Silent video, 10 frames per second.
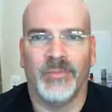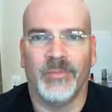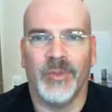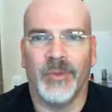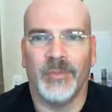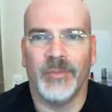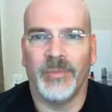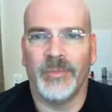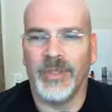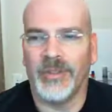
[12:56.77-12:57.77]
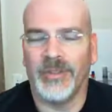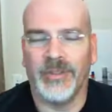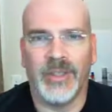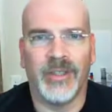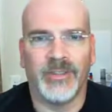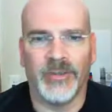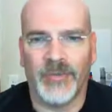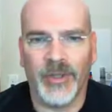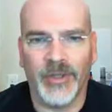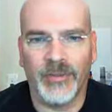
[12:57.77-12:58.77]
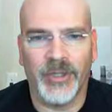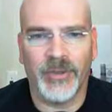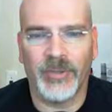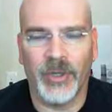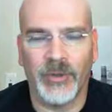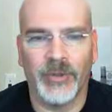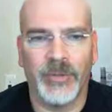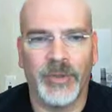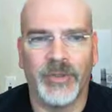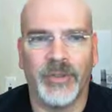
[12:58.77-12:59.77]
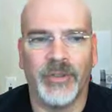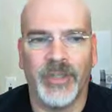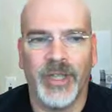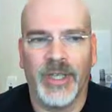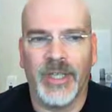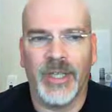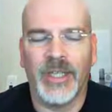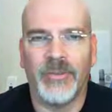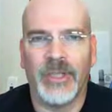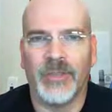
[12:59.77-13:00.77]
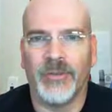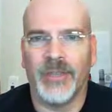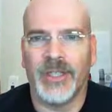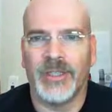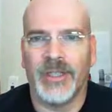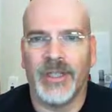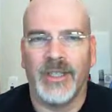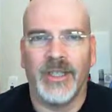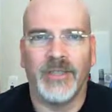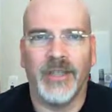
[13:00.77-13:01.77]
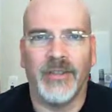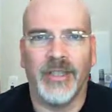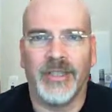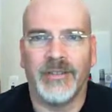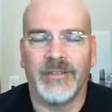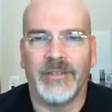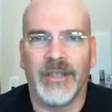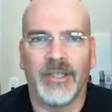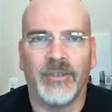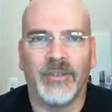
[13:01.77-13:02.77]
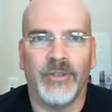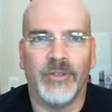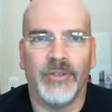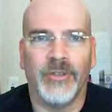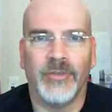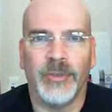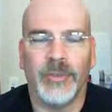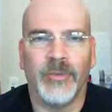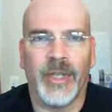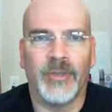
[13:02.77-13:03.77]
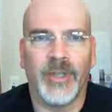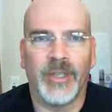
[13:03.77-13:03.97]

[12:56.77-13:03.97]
and it's a very, very small group, but still, anybody going and yelling at doctors and nurses for providing